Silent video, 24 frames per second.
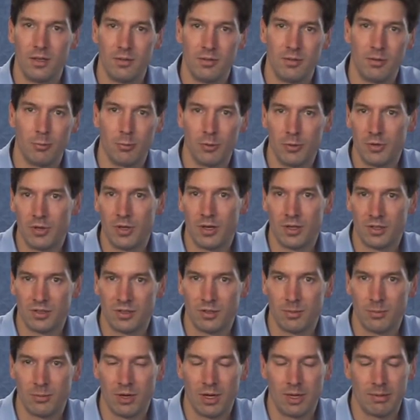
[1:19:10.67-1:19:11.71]
the root cause of
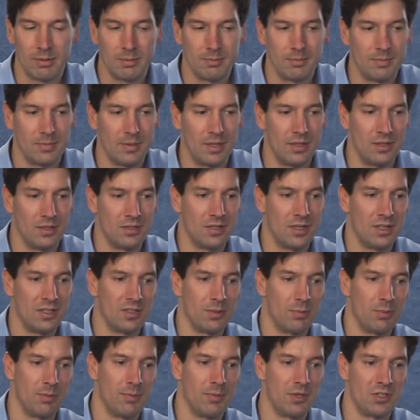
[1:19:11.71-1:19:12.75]
the problem. In this case, a
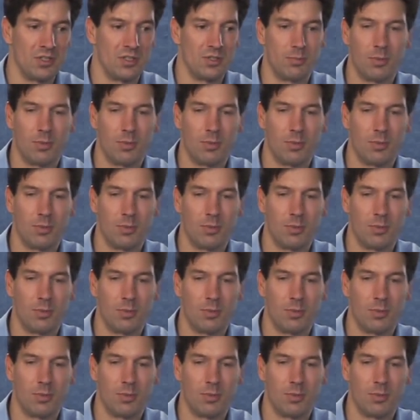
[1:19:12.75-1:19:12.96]
permissions